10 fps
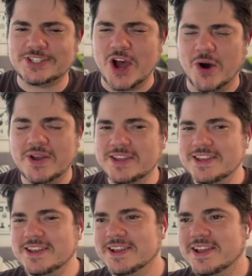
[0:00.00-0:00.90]
so.
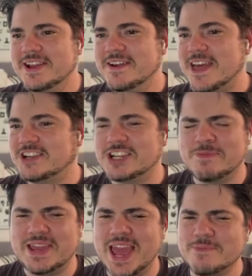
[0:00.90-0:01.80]
It
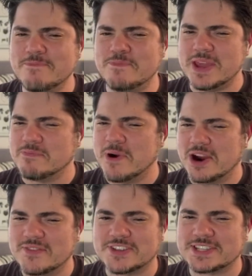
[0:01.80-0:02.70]
just became a big
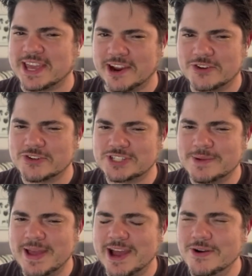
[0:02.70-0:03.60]
part of his character
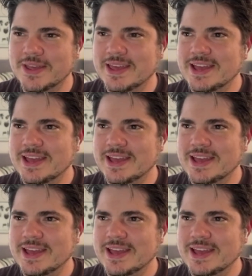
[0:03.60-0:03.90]
somehow.